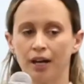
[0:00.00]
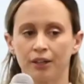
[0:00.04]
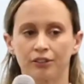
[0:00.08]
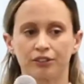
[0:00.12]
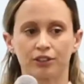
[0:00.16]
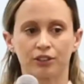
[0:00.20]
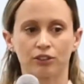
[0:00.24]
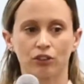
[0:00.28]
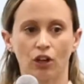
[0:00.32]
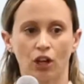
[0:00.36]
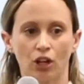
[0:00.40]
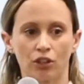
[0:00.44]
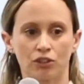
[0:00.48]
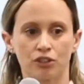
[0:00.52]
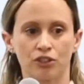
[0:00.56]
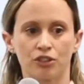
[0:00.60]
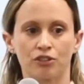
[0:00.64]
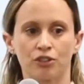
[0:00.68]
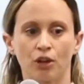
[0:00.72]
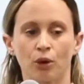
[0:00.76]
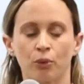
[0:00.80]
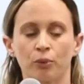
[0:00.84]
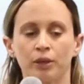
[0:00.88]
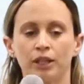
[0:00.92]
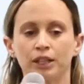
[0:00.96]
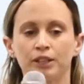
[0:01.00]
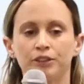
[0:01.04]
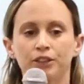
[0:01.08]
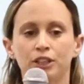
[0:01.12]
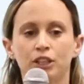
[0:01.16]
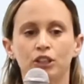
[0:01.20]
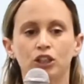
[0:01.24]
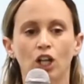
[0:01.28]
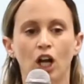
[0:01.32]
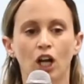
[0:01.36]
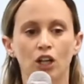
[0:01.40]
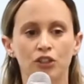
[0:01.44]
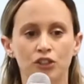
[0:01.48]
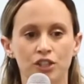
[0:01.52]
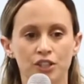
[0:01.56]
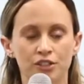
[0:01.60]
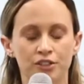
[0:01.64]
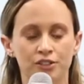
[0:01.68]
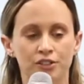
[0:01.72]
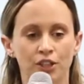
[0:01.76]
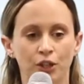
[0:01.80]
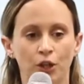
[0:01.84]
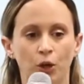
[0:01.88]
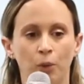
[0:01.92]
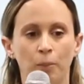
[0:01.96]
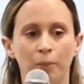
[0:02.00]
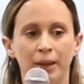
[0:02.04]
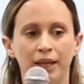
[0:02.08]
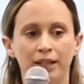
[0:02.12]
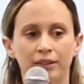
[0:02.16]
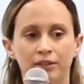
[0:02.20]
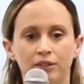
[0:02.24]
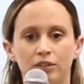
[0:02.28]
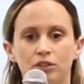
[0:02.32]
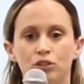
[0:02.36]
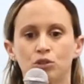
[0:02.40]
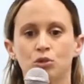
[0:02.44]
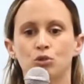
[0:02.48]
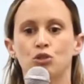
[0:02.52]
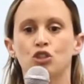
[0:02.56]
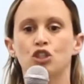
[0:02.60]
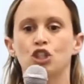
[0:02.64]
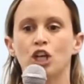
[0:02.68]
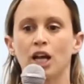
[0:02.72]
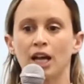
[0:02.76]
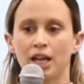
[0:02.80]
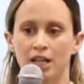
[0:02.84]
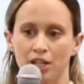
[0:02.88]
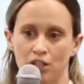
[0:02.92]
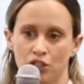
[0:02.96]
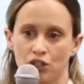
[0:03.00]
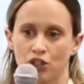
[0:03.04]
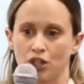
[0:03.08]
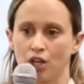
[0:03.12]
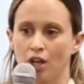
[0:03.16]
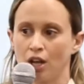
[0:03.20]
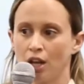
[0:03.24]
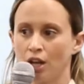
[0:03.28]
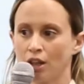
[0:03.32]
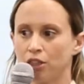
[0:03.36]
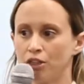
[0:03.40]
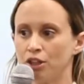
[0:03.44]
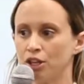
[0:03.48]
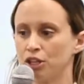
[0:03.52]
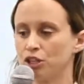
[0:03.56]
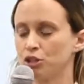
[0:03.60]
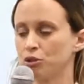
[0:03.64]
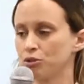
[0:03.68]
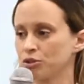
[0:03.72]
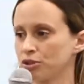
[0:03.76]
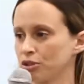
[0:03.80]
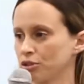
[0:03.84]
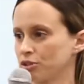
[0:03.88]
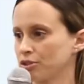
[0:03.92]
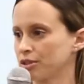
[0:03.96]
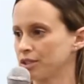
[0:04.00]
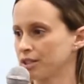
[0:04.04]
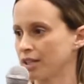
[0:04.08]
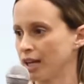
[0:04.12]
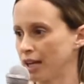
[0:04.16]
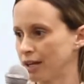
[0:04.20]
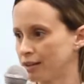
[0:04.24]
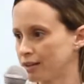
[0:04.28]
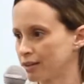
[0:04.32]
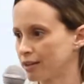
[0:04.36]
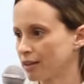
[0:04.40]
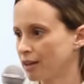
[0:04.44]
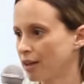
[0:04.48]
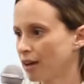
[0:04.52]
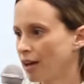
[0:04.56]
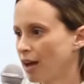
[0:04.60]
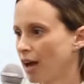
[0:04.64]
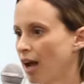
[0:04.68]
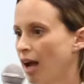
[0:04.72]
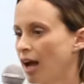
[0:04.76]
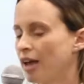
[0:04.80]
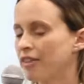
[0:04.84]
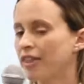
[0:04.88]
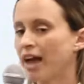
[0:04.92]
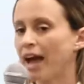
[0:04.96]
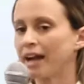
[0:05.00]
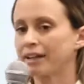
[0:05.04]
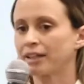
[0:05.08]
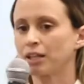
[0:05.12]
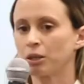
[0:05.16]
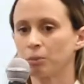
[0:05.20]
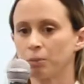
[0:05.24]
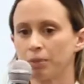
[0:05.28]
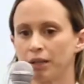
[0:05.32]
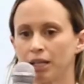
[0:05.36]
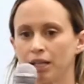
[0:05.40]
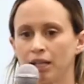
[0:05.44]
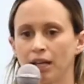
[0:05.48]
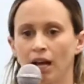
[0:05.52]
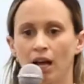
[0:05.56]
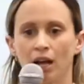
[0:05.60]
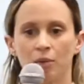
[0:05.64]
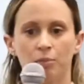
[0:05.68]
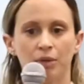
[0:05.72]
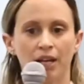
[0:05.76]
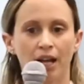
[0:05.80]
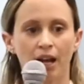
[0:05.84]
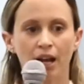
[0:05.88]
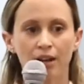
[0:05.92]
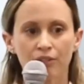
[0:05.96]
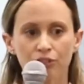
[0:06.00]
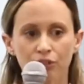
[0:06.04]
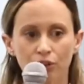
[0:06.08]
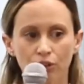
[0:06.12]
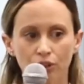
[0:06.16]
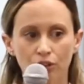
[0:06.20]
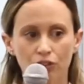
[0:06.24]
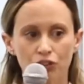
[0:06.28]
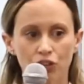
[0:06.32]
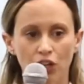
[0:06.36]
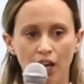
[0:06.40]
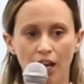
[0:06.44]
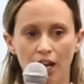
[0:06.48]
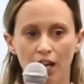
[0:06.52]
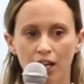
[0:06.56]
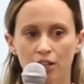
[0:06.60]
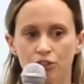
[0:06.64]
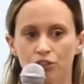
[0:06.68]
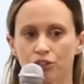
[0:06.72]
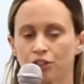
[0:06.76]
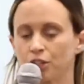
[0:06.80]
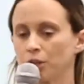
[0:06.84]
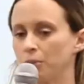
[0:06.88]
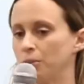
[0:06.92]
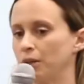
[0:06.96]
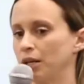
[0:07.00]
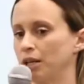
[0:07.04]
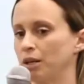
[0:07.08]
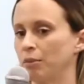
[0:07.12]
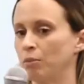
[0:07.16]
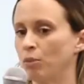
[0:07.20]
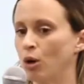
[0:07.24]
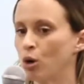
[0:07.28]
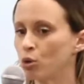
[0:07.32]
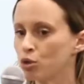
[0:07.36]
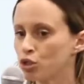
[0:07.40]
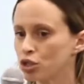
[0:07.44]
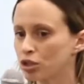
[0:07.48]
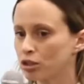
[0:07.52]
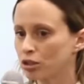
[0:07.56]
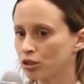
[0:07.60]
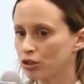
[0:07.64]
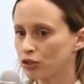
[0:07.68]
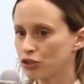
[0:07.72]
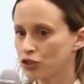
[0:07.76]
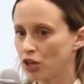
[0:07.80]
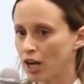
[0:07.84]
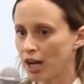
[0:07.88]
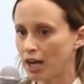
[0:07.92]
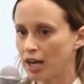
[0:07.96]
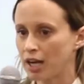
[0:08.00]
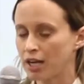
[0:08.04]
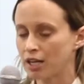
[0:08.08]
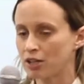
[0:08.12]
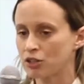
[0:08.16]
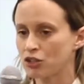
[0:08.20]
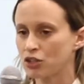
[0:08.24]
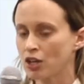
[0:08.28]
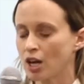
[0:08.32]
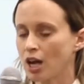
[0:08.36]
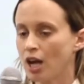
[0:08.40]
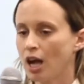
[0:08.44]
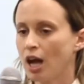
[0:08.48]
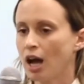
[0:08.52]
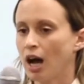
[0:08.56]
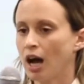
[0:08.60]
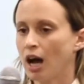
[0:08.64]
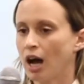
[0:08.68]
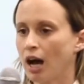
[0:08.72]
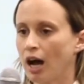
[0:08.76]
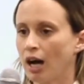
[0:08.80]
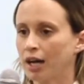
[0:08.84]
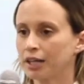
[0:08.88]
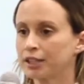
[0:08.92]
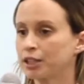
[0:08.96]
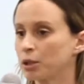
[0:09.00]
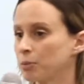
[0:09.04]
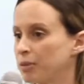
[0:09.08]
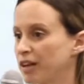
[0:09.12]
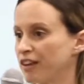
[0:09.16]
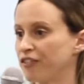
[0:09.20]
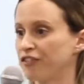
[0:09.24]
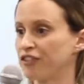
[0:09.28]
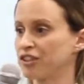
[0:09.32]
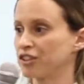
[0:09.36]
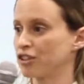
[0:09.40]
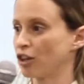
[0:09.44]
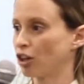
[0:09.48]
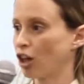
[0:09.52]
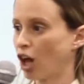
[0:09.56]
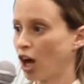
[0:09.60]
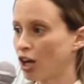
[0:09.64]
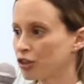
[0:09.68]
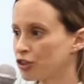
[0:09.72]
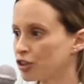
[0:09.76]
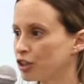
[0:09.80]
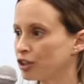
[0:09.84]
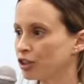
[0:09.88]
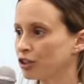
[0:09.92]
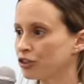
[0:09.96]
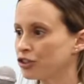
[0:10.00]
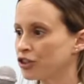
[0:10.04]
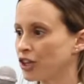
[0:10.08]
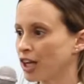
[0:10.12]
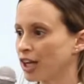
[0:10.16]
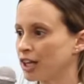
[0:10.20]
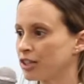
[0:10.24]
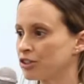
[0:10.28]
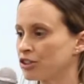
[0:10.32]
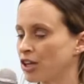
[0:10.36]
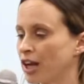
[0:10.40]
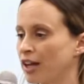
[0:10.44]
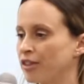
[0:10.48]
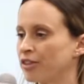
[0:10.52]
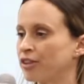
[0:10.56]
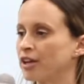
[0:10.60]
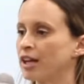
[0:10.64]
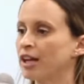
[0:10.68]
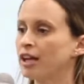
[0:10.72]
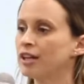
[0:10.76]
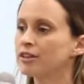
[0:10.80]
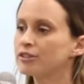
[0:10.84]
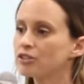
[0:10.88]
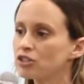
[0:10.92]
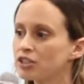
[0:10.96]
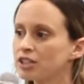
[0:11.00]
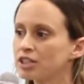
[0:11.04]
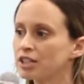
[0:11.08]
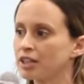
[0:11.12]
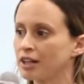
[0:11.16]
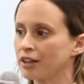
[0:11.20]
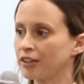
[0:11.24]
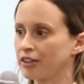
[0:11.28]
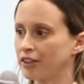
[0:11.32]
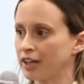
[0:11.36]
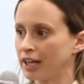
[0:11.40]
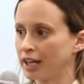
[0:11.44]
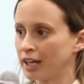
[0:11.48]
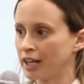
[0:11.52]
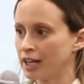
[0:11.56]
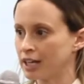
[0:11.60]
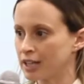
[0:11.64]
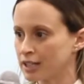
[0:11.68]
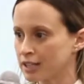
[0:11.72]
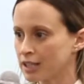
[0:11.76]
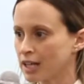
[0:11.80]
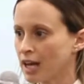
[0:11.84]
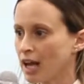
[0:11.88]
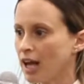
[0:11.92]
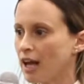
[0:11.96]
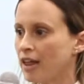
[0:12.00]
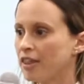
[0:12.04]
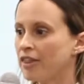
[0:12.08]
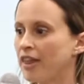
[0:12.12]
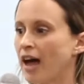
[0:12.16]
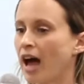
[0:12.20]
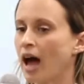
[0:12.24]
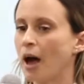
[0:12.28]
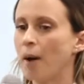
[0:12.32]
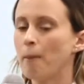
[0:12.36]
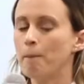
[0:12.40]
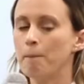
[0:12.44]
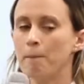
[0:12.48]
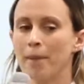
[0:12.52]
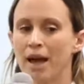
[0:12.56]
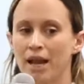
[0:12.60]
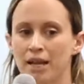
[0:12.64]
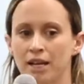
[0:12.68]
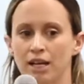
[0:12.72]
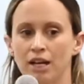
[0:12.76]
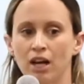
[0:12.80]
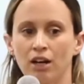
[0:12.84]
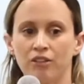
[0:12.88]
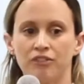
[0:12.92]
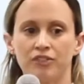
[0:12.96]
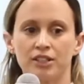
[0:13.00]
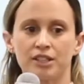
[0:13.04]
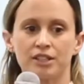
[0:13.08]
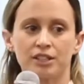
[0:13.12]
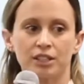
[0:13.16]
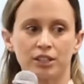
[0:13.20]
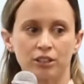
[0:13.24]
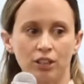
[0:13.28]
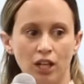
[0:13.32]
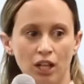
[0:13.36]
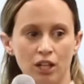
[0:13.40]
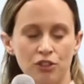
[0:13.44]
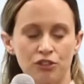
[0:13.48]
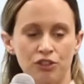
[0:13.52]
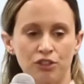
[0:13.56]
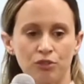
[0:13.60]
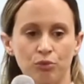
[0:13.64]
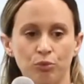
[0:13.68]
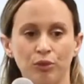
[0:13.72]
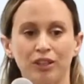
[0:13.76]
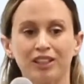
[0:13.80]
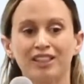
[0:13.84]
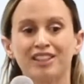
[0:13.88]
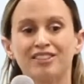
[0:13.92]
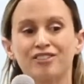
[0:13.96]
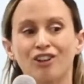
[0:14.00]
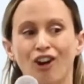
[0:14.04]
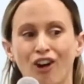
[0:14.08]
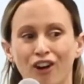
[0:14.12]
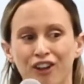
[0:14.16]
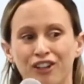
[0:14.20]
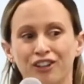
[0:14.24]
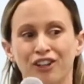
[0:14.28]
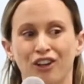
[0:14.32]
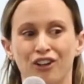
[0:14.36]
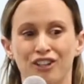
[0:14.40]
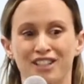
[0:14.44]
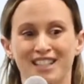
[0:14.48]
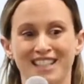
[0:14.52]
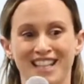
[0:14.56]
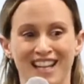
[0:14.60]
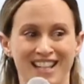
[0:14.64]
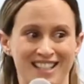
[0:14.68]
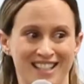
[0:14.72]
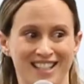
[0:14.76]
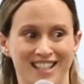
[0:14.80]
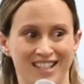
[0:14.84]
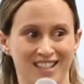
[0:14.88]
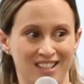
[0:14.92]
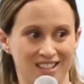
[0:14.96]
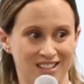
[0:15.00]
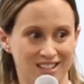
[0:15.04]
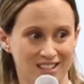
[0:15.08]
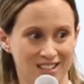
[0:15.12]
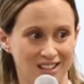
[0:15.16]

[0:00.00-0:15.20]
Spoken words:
technologies, are really technologies that are meant to change the user's state. And that could be a behavioral change, it could be an emotional change, it could be a physiological change. And the interesting thing is that many of these technologies really target our senses.